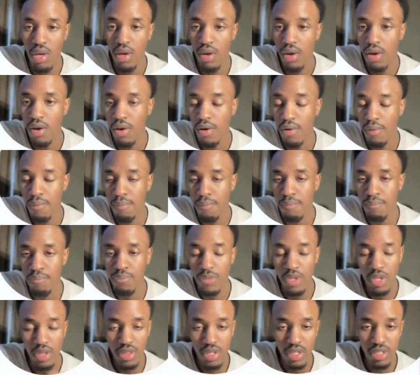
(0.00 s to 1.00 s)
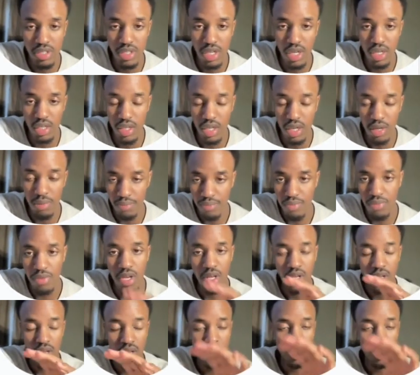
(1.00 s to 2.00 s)
and things like that.
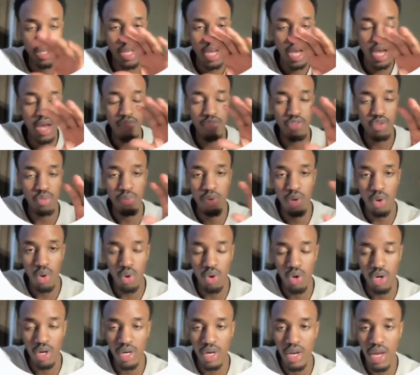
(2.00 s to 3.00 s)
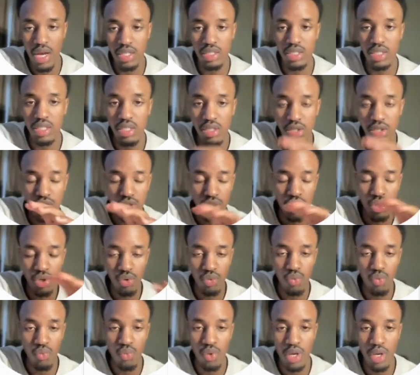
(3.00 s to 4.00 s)
And then they have to be organized in a
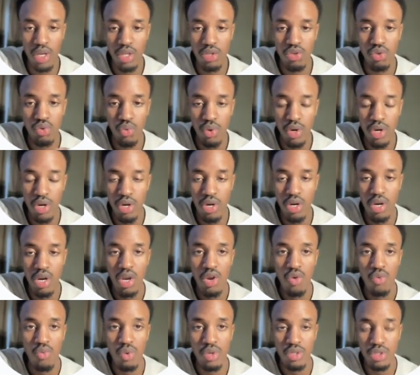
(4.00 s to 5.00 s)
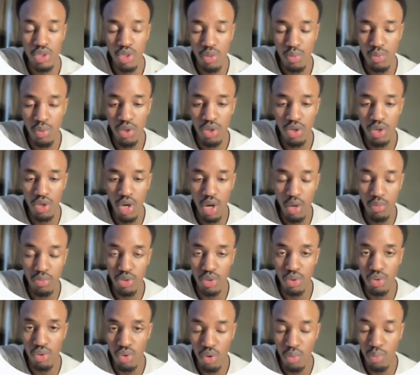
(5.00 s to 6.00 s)
certain way to where when someone comes
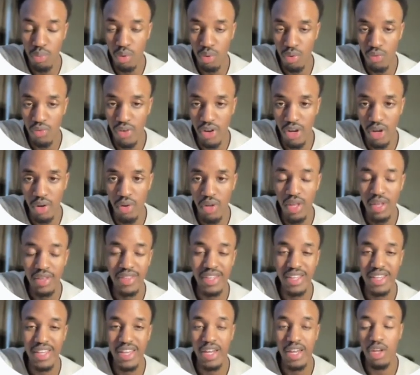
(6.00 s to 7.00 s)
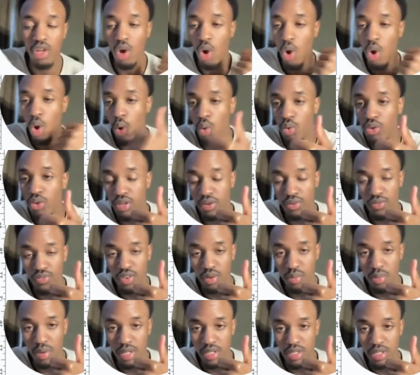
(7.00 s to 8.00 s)
on your profile, they get all the
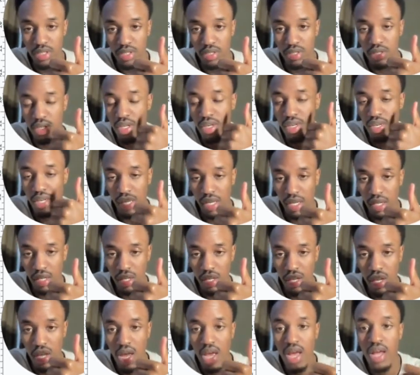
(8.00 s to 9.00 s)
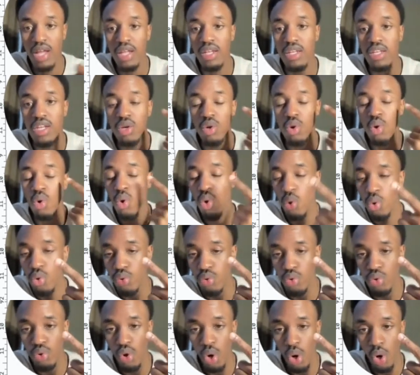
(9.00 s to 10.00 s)
information they need. They know who
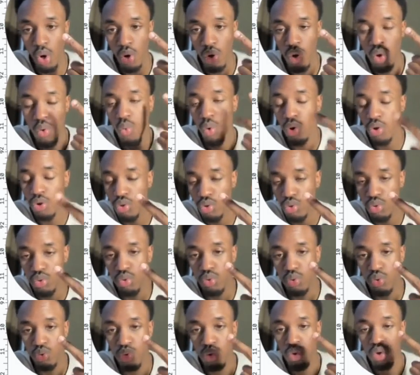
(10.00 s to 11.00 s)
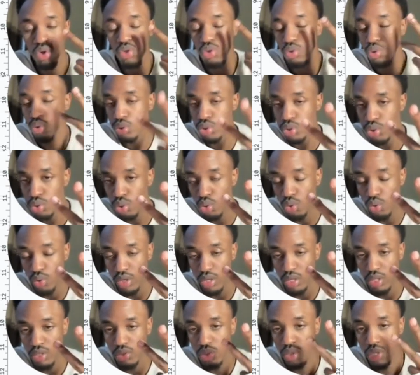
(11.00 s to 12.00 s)
you are, what do you do, your
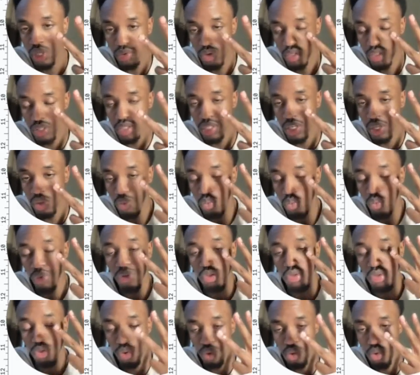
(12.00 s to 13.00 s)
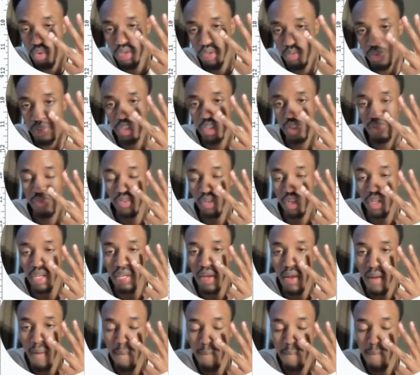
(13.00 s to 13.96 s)
story, so they resonate with you specifically,